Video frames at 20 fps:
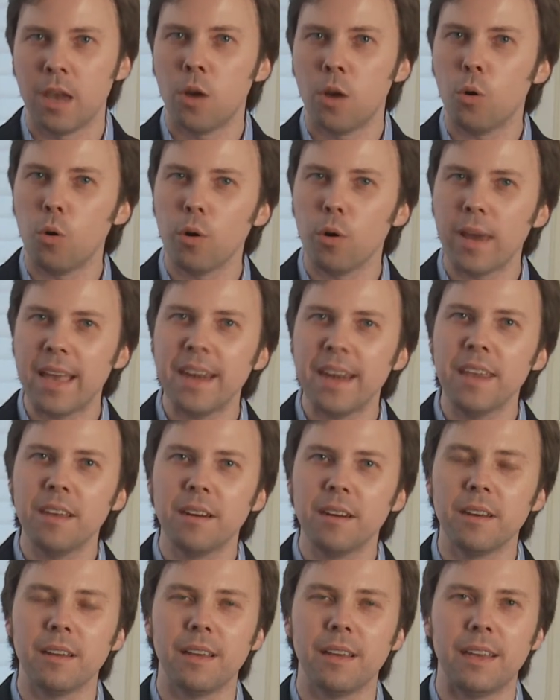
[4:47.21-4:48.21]
or any
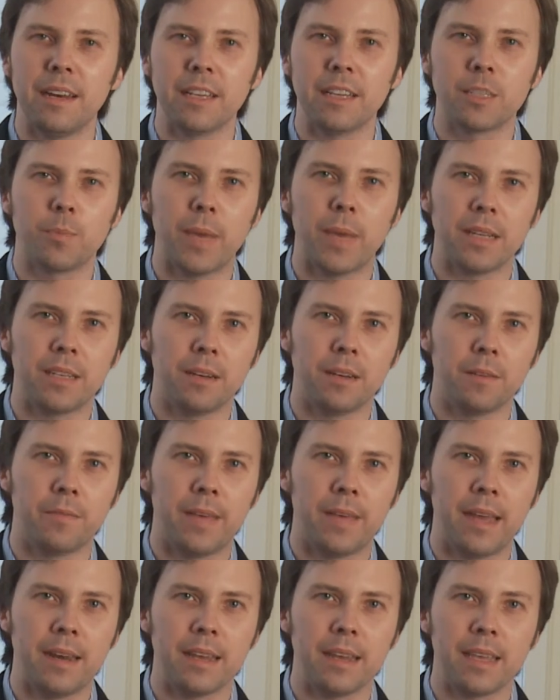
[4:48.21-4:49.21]
unexpected
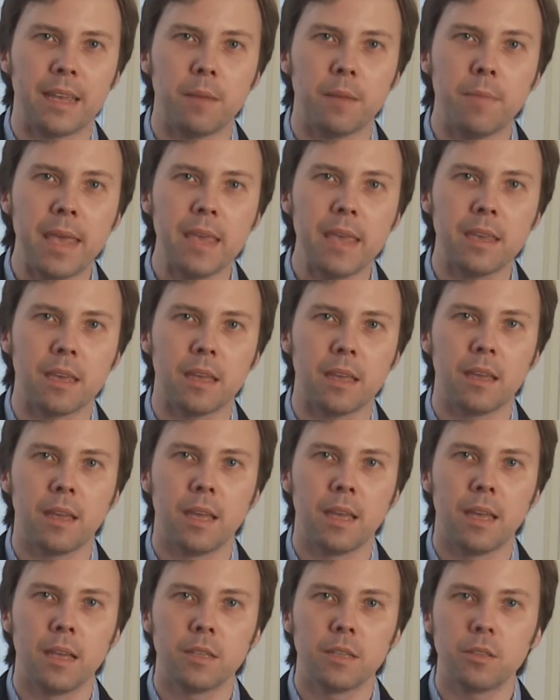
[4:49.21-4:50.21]
event can make it
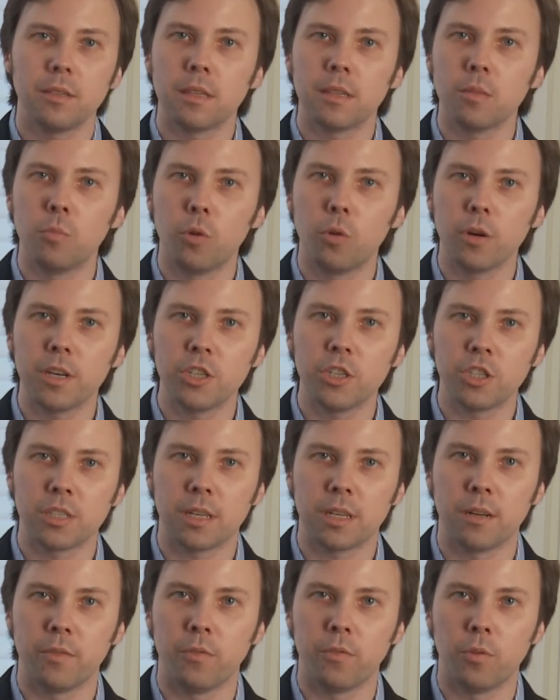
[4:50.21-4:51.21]
so that the mortgage is
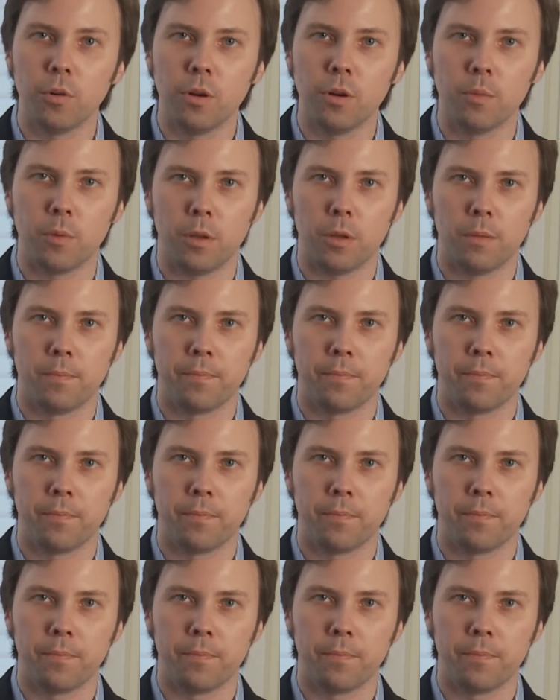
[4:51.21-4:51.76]
unaffordable.